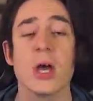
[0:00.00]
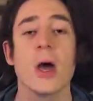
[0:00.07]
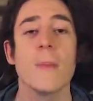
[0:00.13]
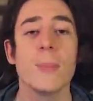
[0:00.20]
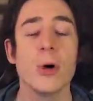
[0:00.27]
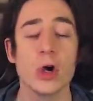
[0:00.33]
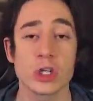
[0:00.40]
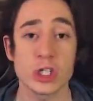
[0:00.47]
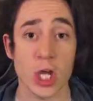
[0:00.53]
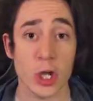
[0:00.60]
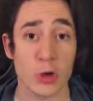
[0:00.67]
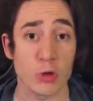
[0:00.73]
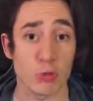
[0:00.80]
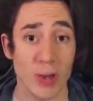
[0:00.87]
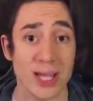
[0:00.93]
push
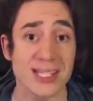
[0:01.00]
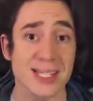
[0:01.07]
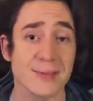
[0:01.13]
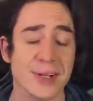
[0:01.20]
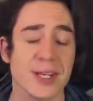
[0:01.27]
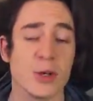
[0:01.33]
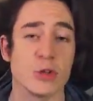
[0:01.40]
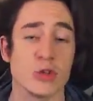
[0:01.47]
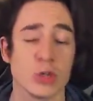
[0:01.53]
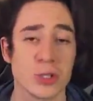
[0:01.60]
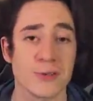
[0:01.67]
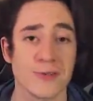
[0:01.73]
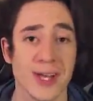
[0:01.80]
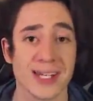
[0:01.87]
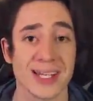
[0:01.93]
aggressively on your
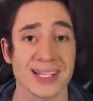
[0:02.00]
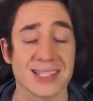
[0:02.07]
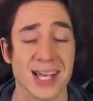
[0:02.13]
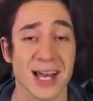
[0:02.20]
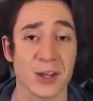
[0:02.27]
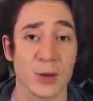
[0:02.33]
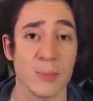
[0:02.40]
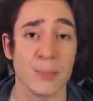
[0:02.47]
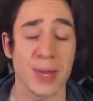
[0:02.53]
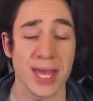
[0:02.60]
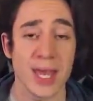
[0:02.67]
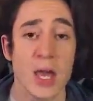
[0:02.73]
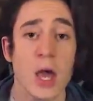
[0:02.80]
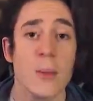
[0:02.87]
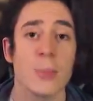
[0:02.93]
defending side on B,
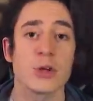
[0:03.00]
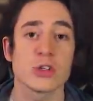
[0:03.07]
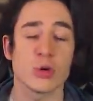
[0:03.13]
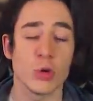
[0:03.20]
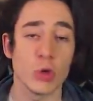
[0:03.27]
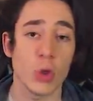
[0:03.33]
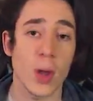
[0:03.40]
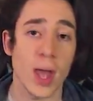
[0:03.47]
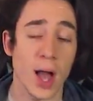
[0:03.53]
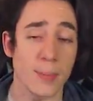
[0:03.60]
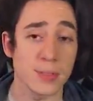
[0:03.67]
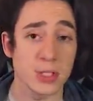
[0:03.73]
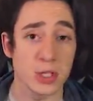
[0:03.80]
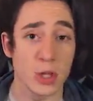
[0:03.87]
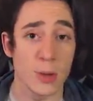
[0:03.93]
push all the way up
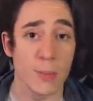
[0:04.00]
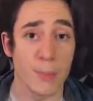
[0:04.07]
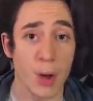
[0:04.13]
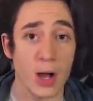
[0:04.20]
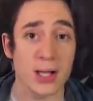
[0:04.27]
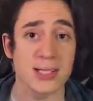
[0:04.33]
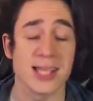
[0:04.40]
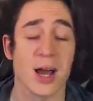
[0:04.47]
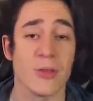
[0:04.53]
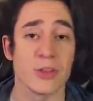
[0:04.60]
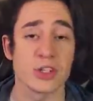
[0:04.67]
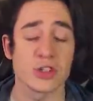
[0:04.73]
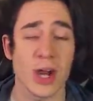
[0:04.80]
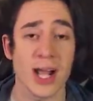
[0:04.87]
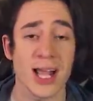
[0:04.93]
to the box there on the
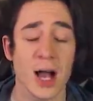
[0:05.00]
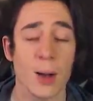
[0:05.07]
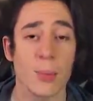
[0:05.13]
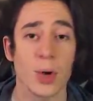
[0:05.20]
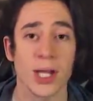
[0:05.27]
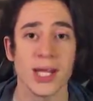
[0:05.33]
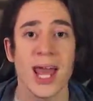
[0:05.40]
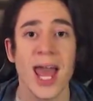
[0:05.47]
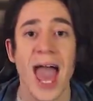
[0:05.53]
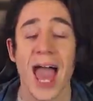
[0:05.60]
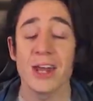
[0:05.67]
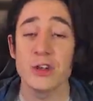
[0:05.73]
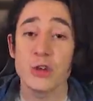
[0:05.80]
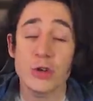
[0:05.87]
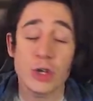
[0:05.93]
strikeout point, and
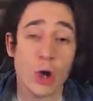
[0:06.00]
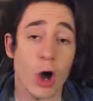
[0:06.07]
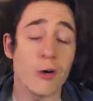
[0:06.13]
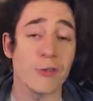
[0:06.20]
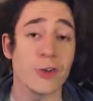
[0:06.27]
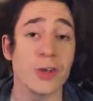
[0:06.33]
you can often